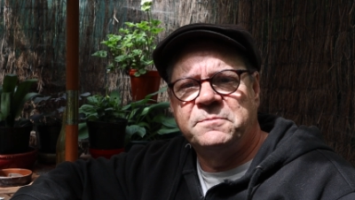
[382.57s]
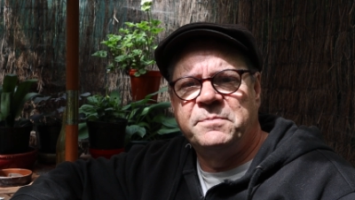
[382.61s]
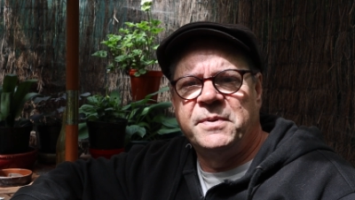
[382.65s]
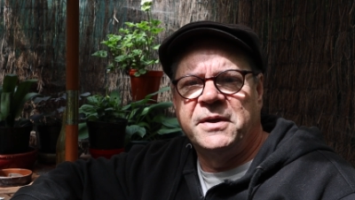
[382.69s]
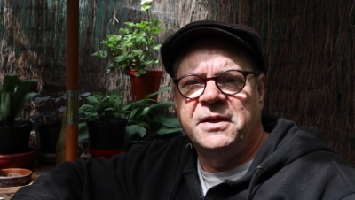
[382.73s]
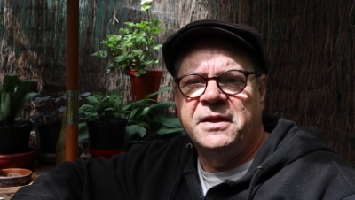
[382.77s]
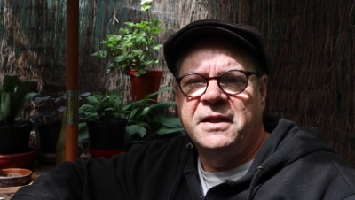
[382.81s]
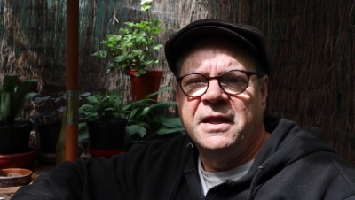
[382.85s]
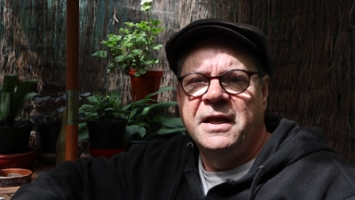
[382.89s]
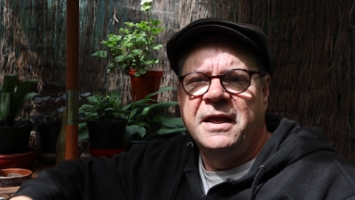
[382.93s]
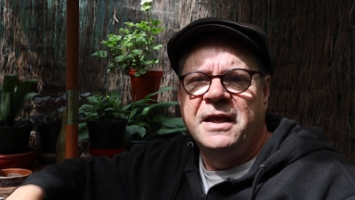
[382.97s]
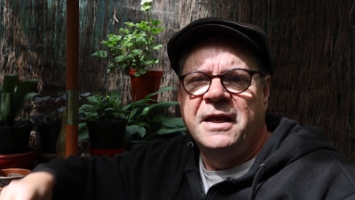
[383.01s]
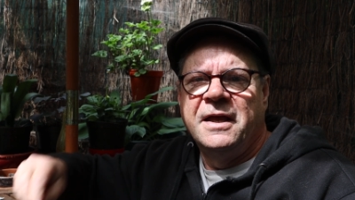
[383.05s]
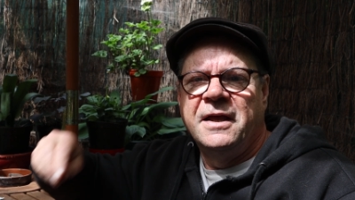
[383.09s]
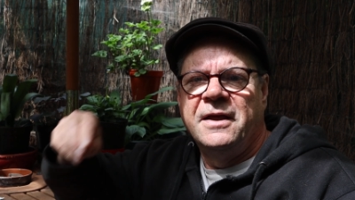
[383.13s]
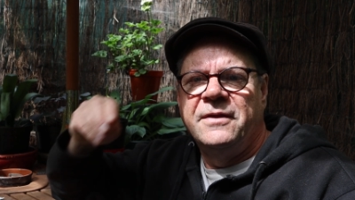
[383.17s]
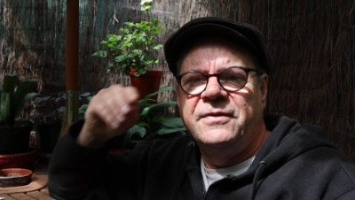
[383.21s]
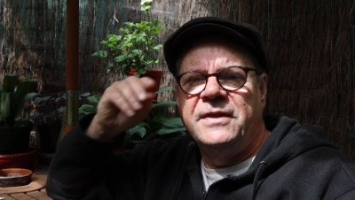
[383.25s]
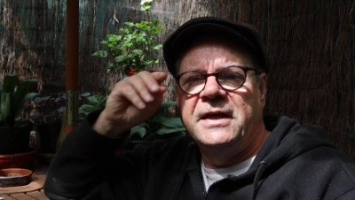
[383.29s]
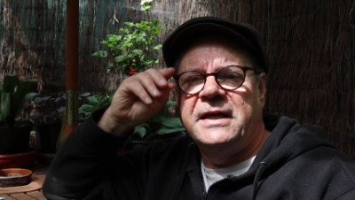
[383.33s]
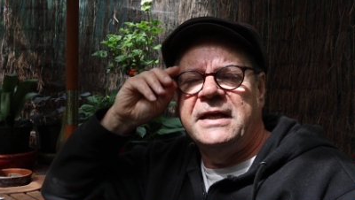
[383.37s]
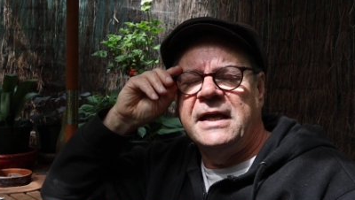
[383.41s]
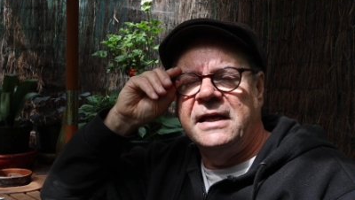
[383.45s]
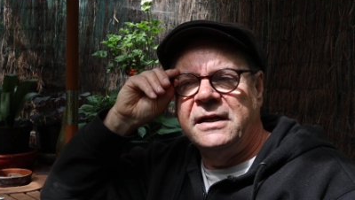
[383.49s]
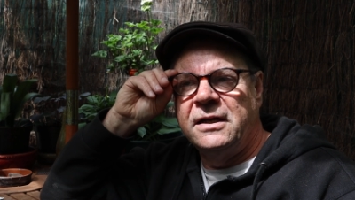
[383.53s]
but
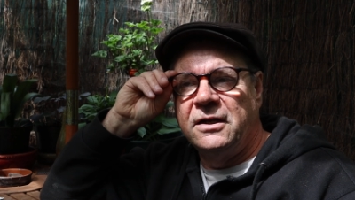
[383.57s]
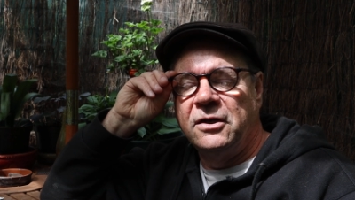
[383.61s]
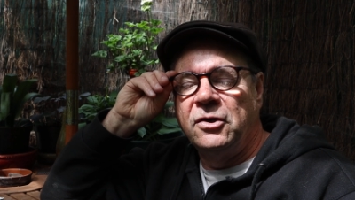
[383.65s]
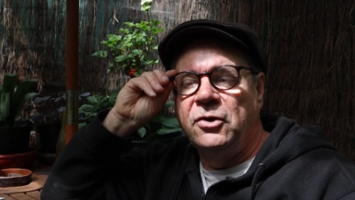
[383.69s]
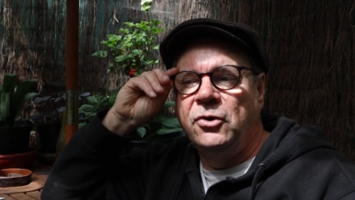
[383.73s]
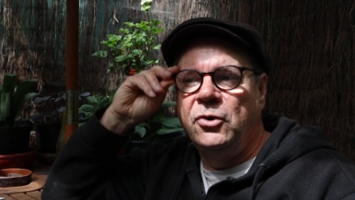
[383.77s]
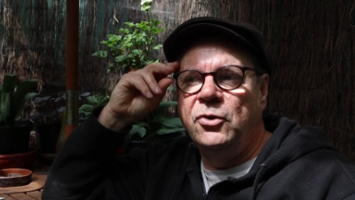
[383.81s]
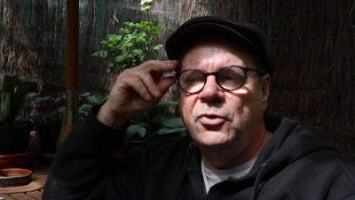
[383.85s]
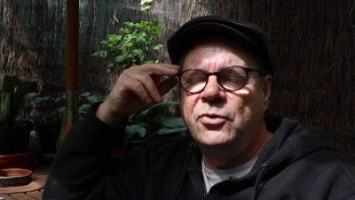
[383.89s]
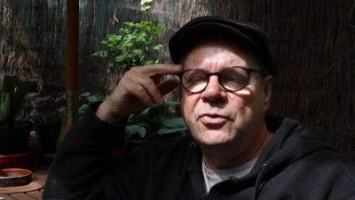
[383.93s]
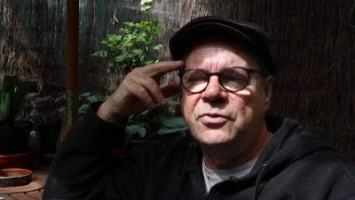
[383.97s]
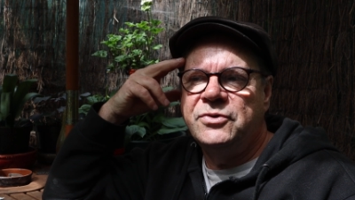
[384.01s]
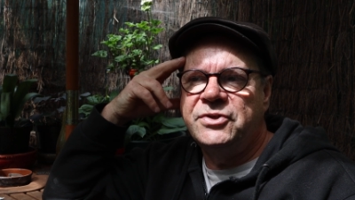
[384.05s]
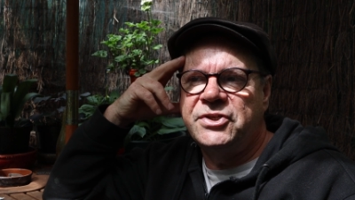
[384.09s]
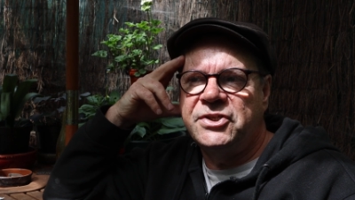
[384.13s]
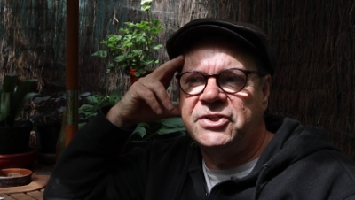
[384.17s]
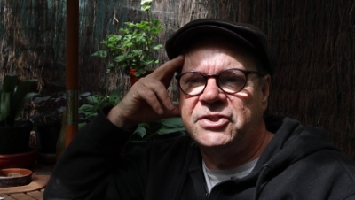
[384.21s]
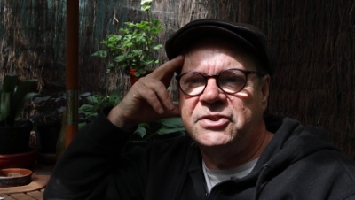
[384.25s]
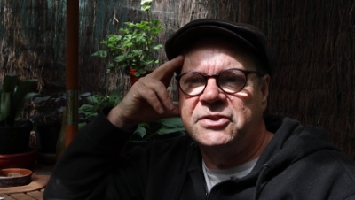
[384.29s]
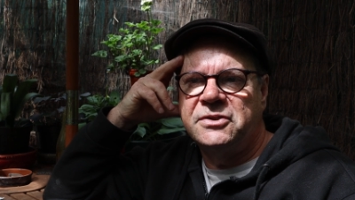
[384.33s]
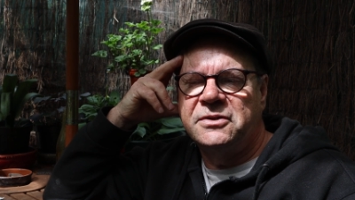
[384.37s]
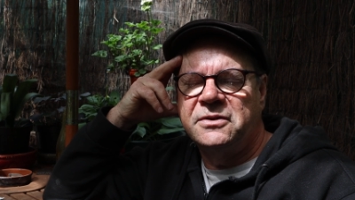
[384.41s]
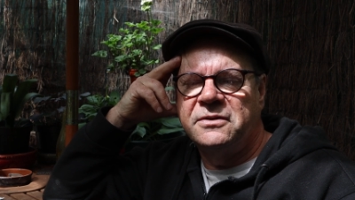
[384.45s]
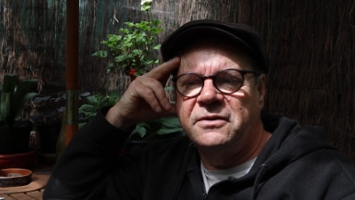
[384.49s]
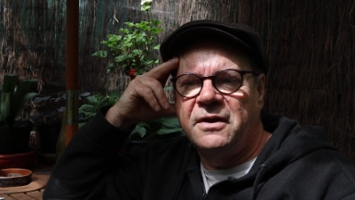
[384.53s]
they kind of
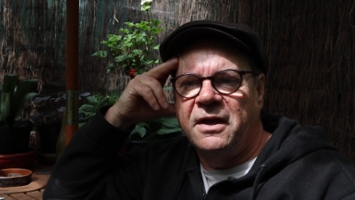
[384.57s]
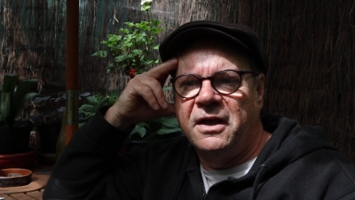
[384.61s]
lose